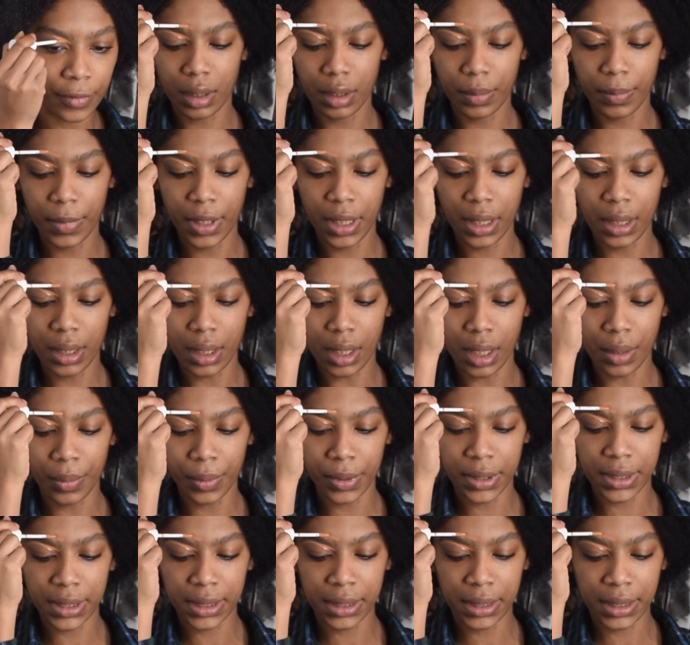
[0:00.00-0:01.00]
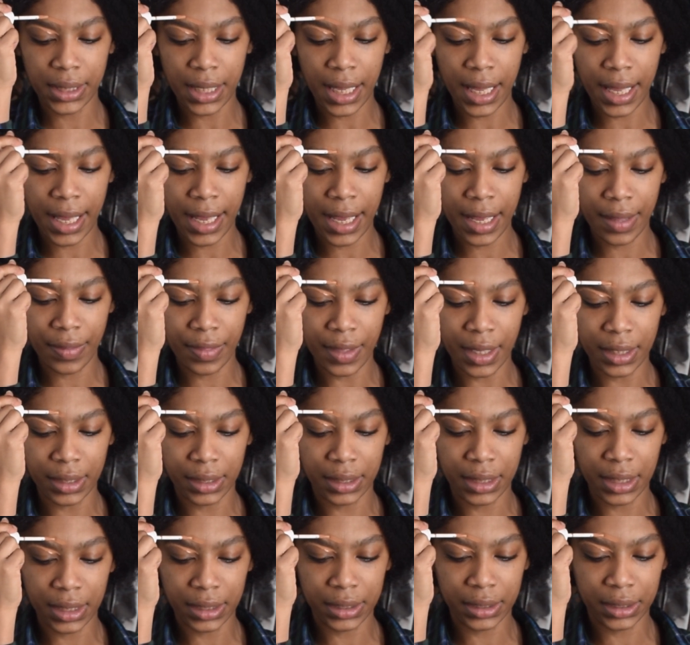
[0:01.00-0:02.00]
I mean, I would say that
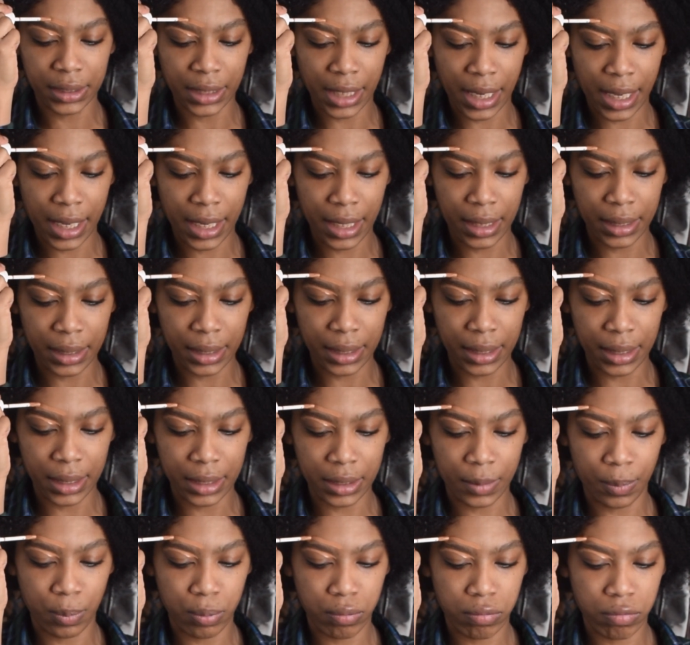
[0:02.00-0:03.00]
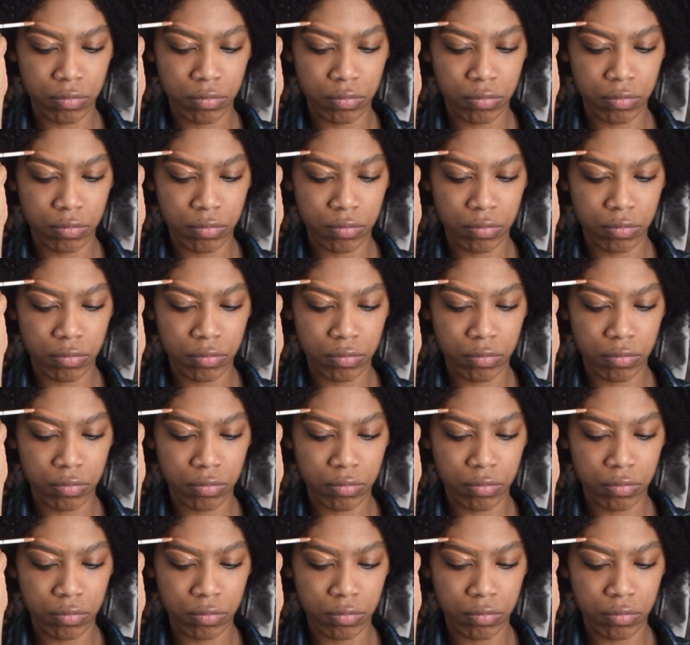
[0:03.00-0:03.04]
this shade is